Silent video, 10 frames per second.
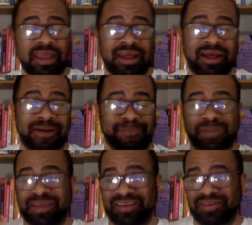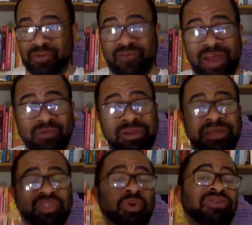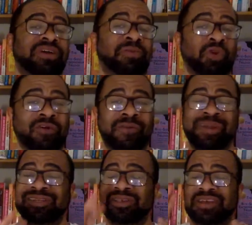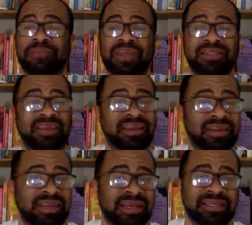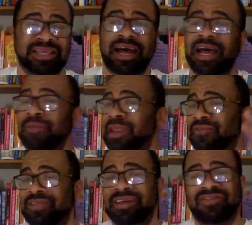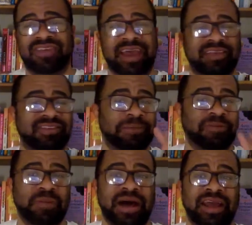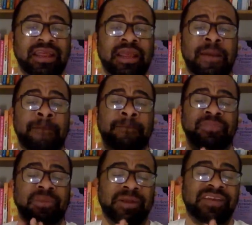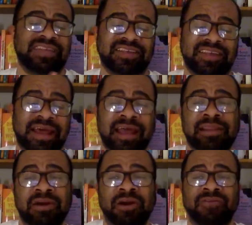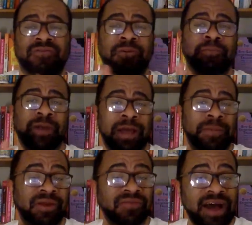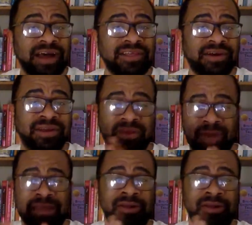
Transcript: uh, because if I really enjoy something or if I'm into something, then time and everything just kind of slips by. The biggest lesson I learned from becoming a father, and you might